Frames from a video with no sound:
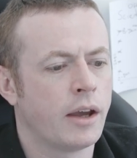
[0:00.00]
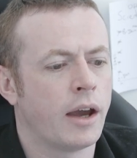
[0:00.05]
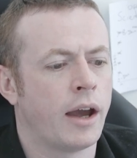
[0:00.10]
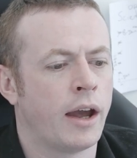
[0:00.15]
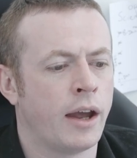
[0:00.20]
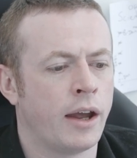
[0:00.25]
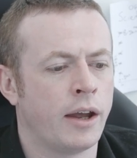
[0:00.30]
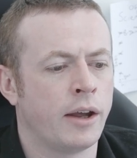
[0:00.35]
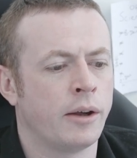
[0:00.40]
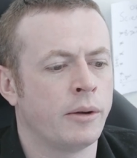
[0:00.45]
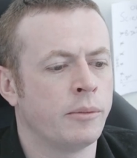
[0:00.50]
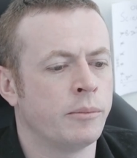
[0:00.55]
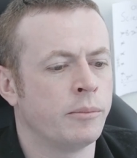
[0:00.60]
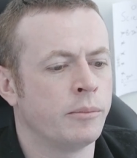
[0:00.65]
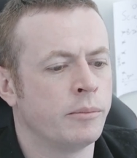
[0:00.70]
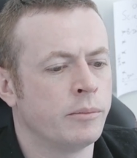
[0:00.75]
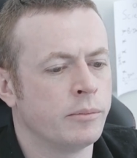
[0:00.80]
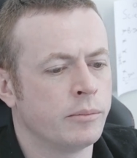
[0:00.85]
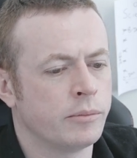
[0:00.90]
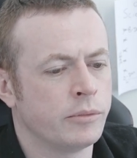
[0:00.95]

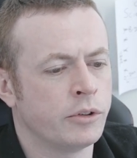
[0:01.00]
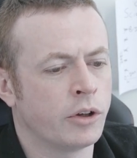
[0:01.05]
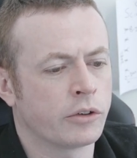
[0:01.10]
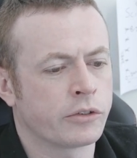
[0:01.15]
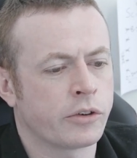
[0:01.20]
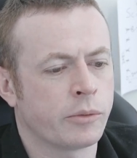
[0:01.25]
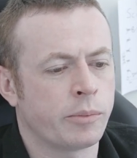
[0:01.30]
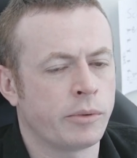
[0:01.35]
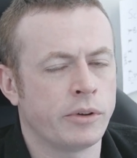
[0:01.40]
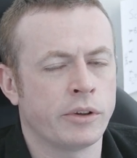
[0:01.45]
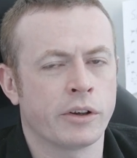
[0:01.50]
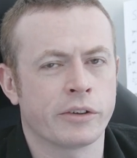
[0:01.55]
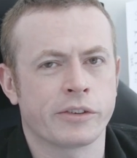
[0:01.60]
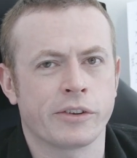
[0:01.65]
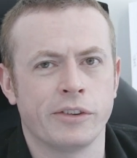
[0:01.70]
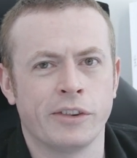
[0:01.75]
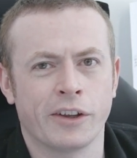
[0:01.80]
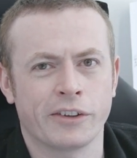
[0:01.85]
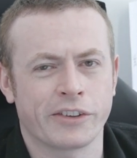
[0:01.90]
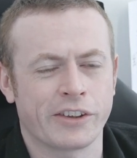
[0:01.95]
Um, not to be,
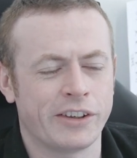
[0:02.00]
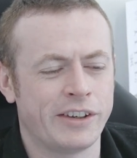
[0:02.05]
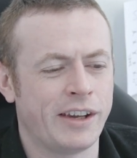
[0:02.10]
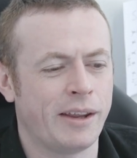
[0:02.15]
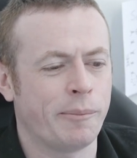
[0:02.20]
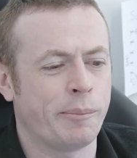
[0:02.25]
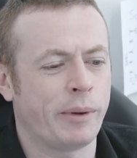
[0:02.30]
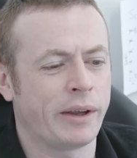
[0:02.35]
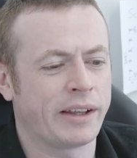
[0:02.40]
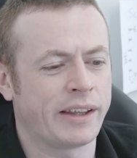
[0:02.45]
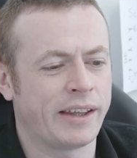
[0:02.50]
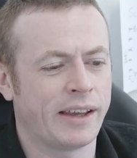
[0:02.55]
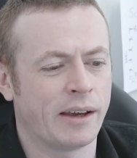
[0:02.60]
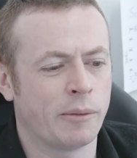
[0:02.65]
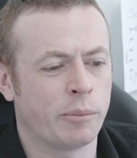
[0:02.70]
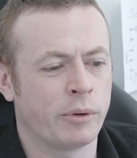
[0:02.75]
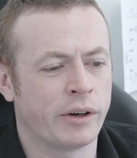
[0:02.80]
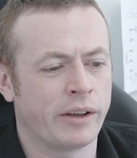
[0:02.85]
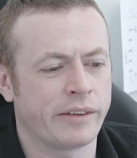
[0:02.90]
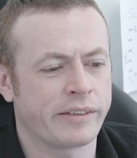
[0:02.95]
not not to nitpick here,
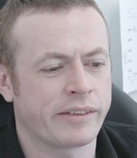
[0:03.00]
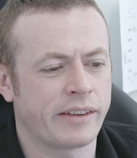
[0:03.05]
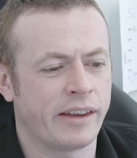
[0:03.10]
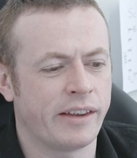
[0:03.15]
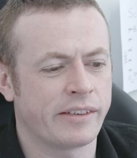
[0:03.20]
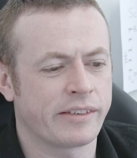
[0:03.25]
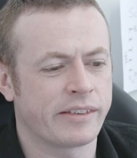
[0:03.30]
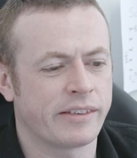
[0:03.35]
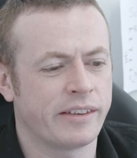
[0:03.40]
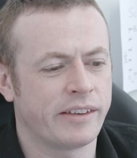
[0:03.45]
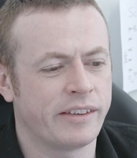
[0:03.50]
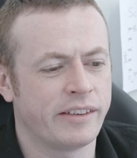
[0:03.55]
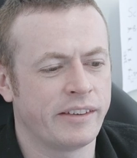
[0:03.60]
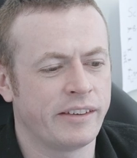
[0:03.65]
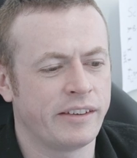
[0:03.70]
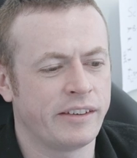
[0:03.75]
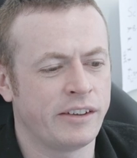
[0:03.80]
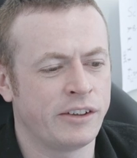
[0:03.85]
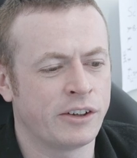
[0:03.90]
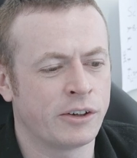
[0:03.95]
but it's it's
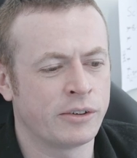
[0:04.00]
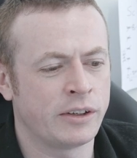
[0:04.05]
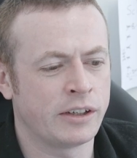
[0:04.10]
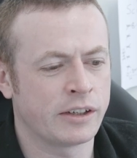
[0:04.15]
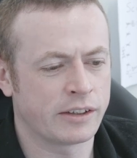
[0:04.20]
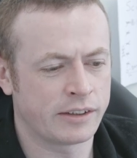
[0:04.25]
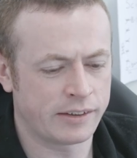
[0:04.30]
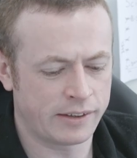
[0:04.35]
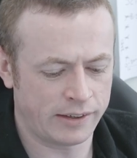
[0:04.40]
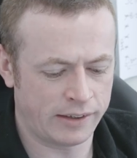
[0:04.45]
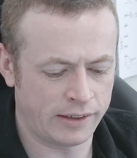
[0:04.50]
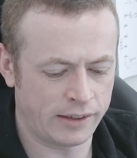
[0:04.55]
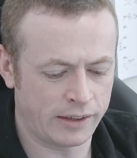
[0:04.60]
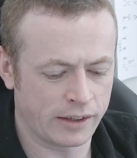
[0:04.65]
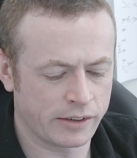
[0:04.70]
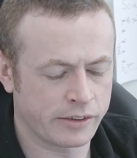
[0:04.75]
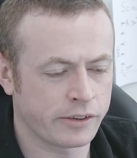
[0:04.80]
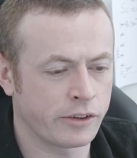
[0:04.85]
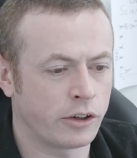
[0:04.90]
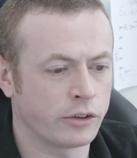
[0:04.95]
you don't need a T.
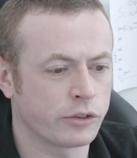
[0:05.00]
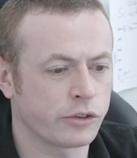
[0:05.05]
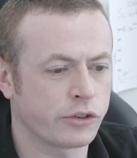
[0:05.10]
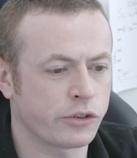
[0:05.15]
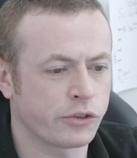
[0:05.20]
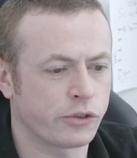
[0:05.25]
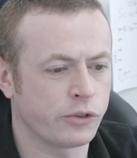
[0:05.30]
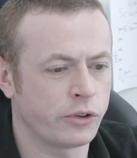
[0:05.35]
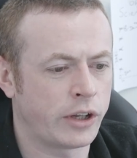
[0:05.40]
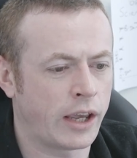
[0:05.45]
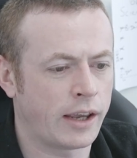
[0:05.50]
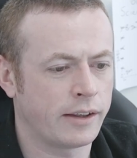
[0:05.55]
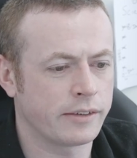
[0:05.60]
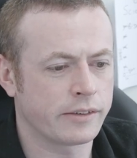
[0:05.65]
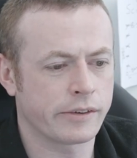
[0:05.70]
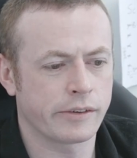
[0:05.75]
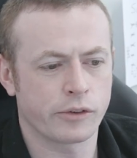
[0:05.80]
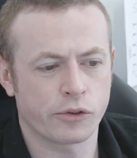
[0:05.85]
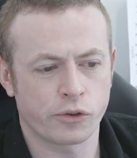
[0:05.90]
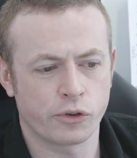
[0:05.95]
It's not sune,
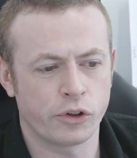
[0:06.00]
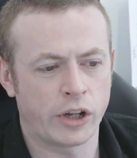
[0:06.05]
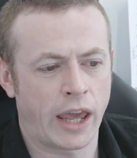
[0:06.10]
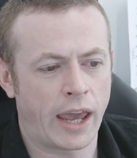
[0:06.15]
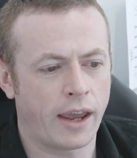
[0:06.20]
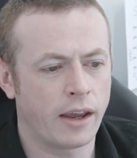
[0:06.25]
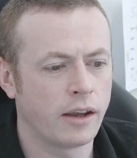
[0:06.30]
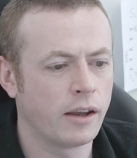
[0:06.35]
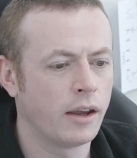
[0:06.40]
it's sune.